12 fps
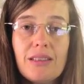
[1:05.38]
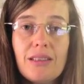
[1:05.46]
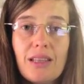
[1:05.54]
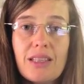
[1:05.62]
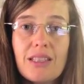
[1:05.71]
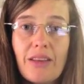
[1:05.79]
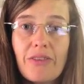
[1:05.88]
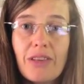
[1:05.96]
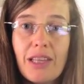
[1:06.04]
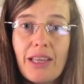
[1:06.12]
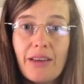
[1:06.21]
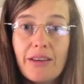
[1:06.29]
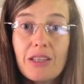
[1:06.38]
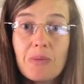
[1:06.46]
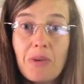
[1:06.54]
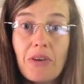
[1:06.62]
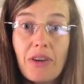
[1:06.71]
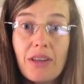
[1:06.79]
that's definitely our
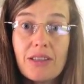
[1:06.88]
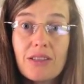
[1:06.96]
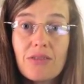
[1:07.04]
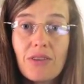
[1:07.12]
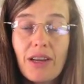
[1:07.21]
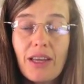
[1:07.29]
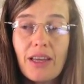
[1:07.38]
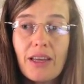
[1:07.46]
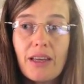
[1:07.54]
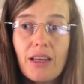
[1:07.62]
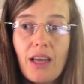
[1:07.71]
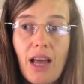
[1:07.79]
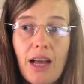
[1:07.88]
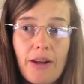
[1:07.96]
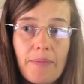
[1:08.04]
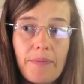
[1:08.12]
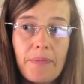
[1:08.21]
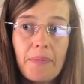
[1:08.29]
experience right here.
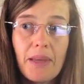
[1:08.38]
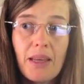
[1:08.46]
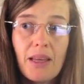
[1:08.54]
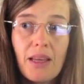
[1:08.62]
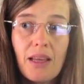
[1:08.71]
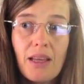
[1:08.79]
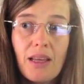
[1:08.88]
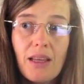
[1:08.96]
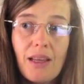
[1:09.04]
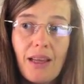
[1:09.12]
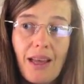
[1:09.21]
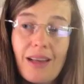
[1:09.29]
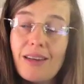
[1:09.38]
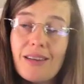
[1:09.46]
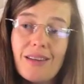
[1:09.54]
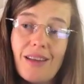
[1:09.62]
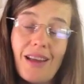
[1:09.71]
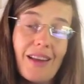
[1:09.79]

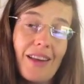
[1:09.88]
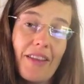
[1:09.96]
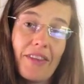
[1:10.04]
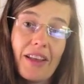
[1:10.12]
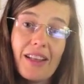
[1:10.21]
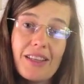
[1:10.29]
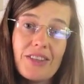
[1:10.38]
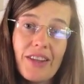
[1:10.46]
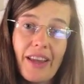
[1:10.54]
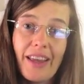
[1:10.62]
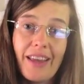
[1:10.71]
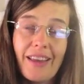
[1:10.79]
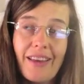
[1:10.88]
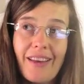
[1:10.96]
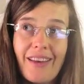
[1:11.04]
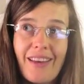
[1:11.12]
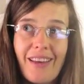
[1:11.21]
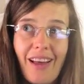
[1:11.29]
And another cliche,
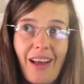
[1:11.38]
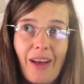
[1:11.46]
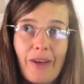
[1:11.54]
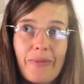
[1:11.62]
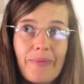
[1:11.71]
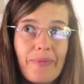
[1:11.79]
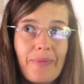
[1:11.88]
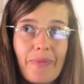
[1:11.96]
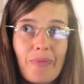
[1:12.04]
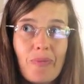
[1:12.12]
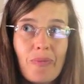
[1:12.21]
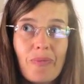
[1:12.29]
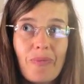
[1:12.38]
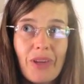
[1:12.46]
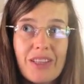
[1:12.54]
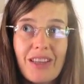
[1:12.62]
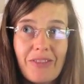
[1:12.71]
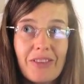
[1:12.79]

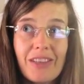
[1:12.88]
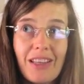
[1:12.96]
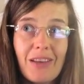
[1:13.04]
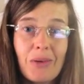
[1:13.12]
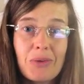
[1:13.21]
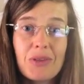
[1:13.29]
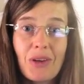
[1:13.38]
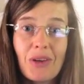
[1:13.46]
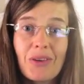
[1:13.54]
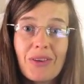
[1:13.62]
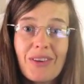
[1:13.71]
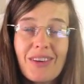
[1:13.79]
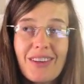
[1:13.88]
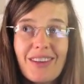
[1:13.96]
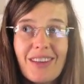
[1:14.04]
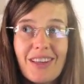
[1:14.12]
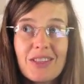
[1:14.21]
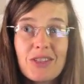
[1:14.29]
but definitely also
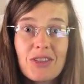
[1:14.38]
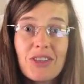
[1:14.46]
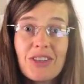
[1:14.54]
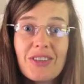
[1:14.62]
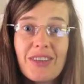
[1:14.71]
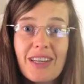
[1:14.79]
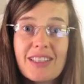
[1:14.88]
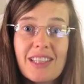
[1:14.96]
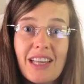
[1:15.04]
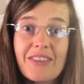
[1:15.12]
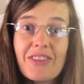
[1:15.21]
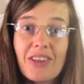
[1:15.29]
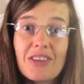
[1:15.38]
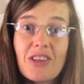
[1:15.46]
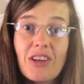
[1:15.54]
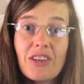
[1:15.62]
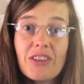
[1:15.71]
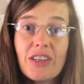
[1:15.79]
is true, is life goes
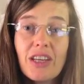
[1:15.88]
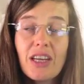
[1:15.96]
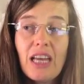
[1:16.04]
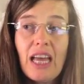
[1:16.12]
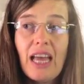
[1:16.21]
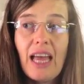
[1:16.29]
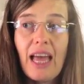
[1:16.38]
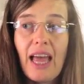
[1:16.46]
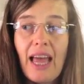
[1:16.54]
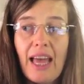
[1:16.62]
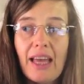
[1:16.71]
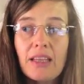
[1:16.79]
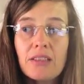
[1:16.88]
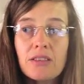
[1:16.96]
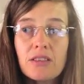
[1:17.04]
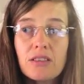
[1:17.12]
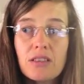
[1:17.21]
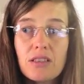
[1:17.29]
on.
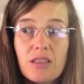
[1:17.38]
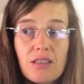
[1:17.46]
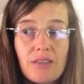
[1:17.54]
And